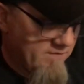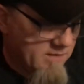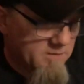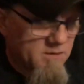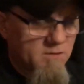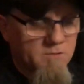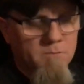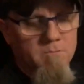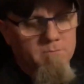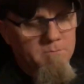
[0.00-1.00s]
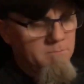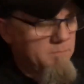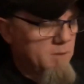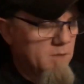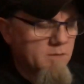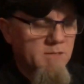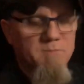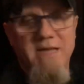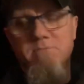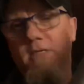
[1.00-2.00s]
and it's also Paul
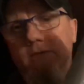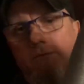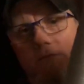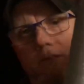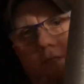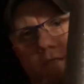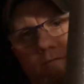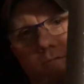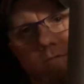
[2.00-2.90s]
Speckmann is on it.